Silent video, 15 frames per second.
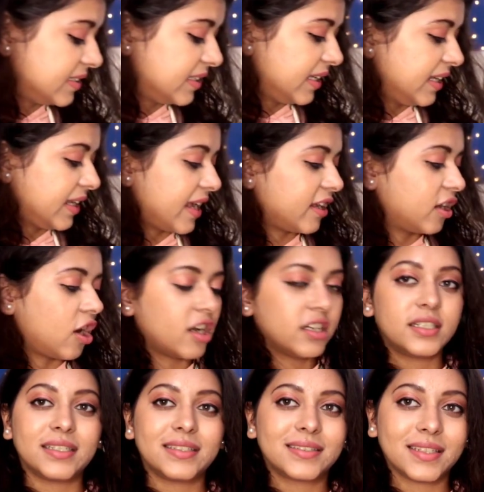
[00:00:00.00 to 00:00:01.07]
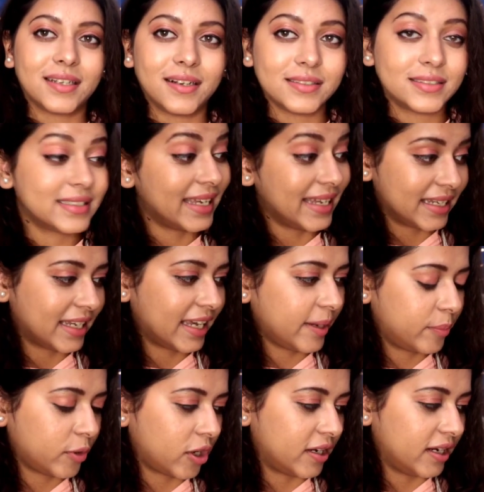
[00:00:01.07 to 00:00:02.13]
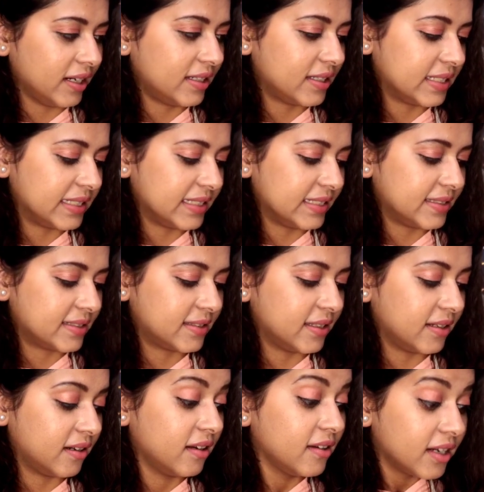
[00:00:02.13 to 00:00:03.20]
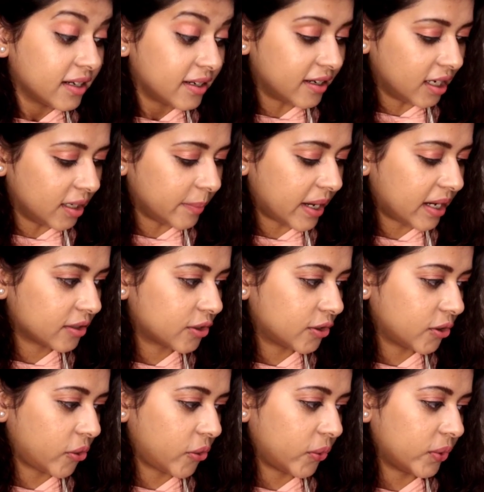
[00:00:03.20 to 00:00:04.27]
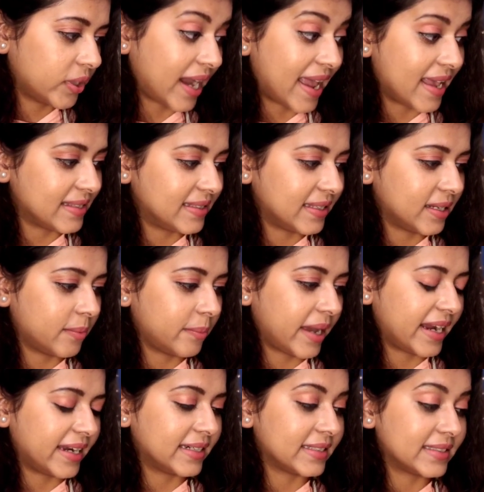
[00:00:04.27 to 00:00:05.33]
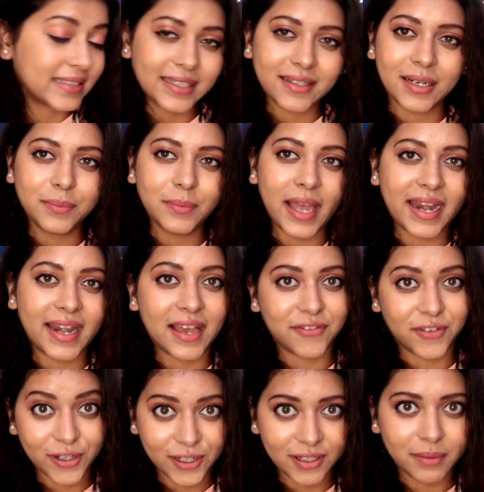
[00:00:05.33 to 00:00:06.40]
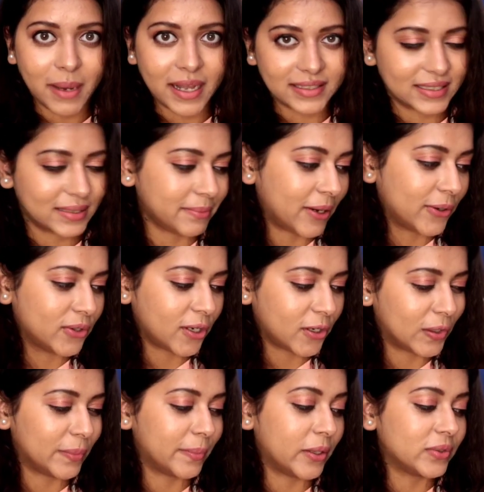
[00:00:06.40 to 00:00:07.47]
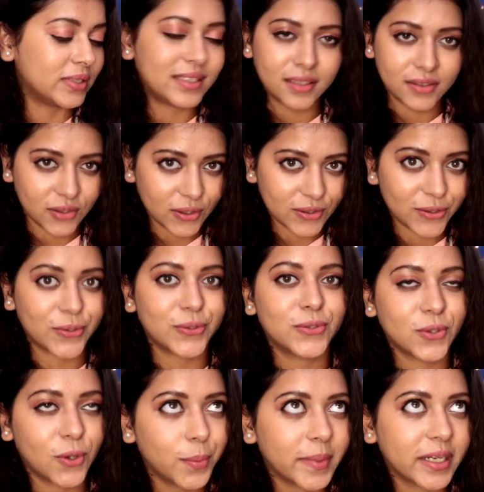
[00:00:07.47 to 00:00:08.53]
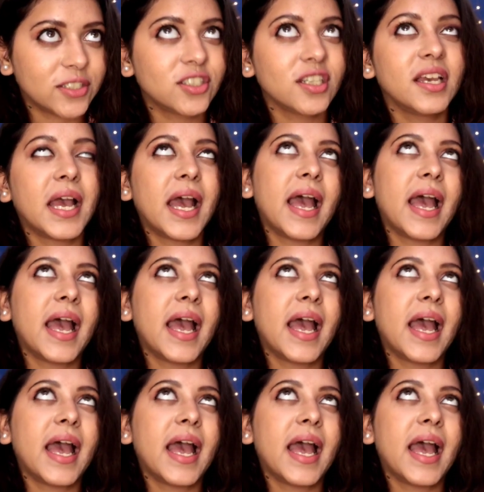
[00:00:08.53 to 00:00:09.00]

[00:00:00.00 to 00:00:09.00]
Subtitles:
Thing I got is a skincare product. It is the Dermaco Niacinamide Serum. And I've heard Mansi Mao talk about this also so much.